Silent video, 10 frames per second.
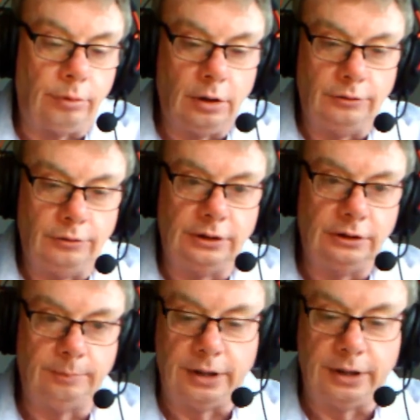
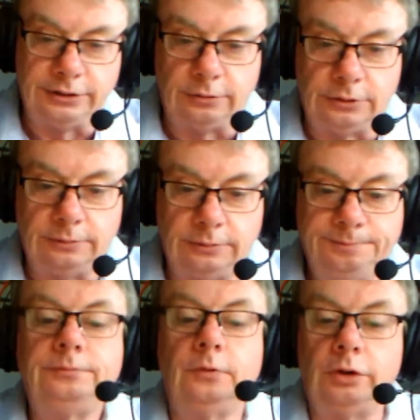browsing to buy something,
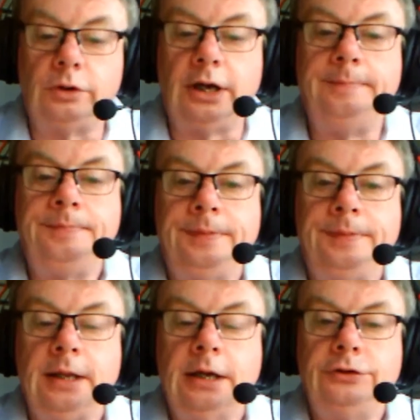okay?
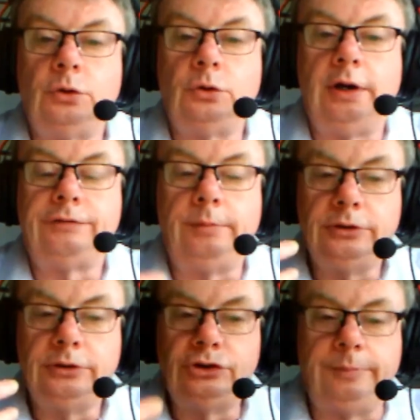So I've
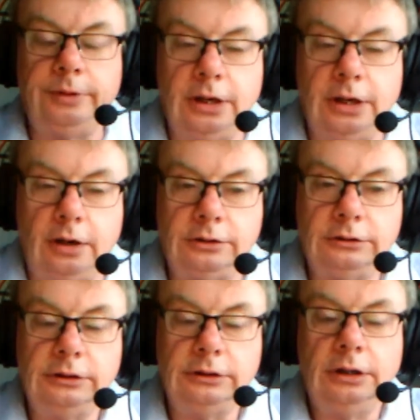got my shopping
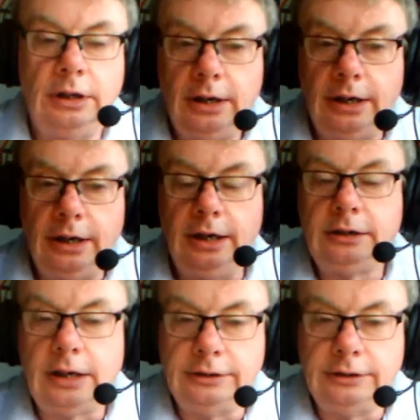cart.
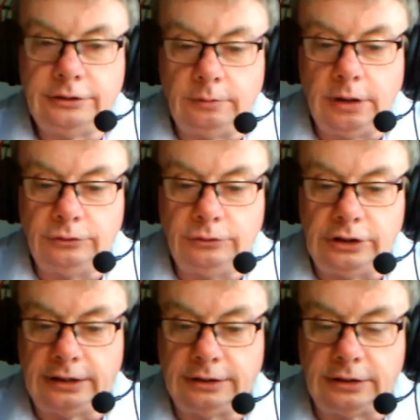It has somehow
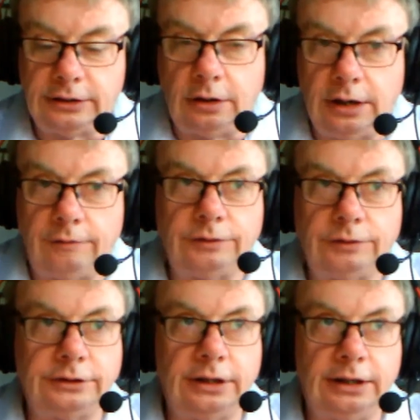checked the stock
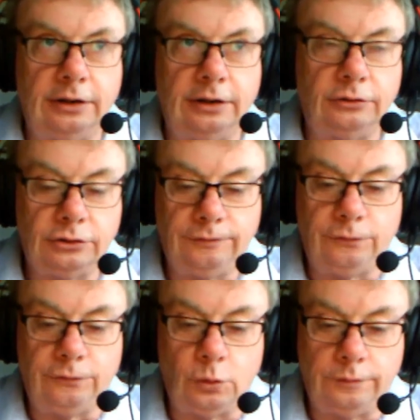levels and said, yeah, there's
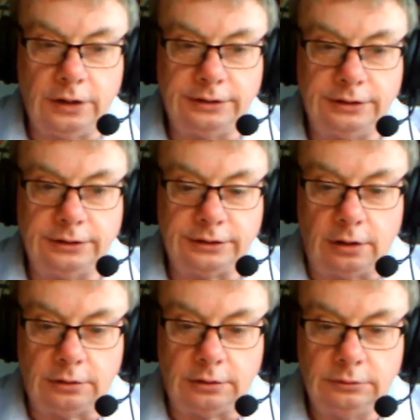4 of these in
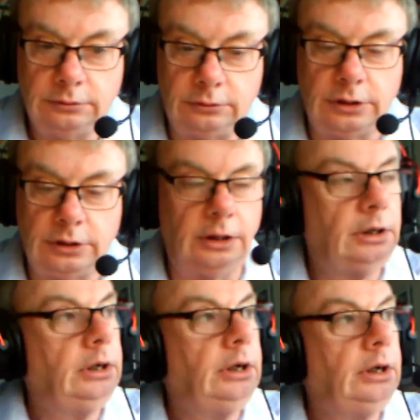stock, okay?
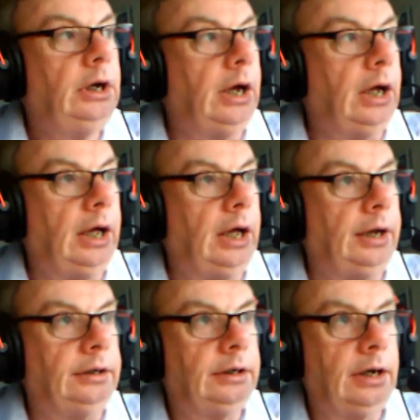
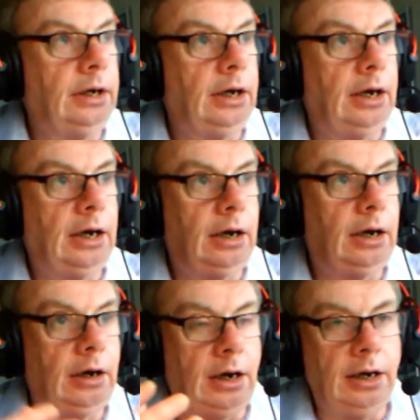And
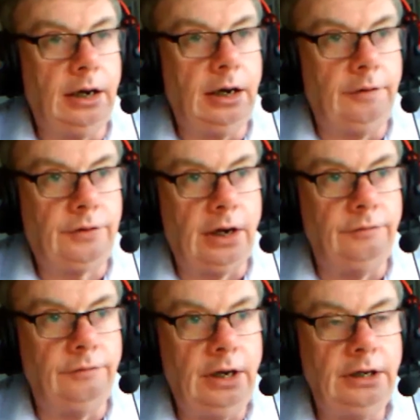I have
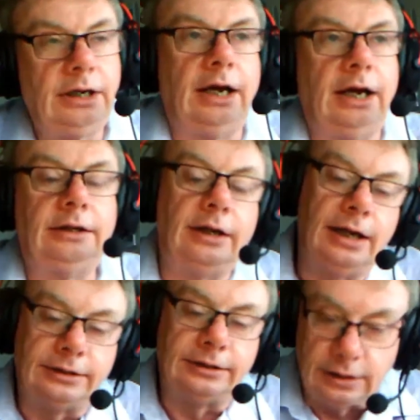kind of indicated
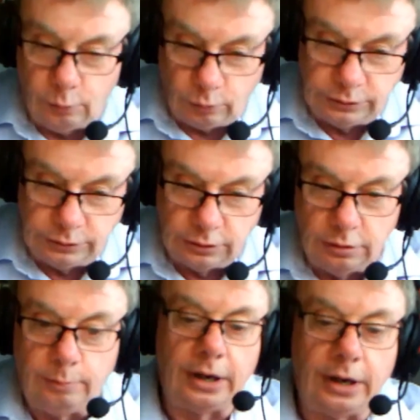that yes, I want
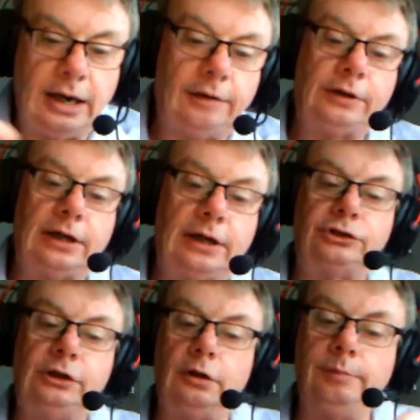to, but I haven't
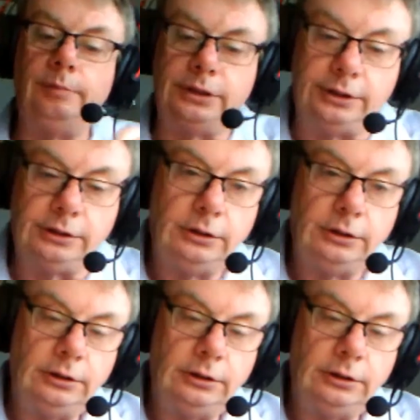actually committed